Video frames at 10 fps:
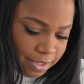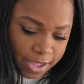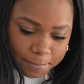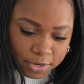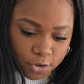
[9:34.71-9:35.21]

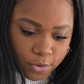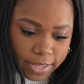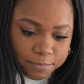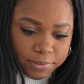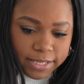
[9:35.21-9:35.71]
I'm gonna go ahead
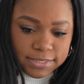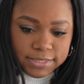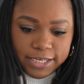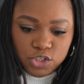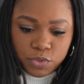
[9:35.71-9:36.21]
and place
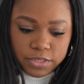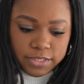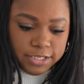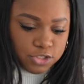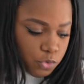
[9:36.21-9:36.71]
each one of
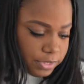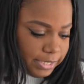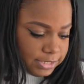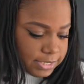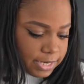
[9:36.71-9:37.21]
these on
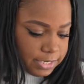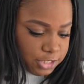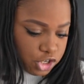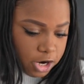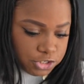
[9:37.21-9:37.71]
each side of the
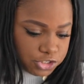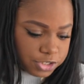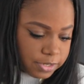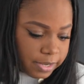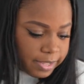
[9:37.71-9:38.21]

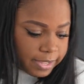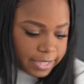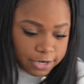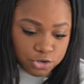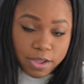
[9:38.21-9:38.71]
charger, and
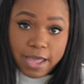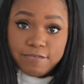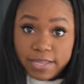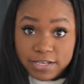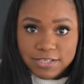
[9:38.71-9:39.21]
I do have
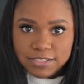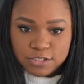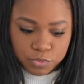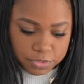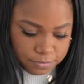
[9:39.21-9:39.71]
8 of these as
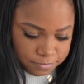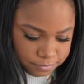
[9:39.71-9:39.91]
well.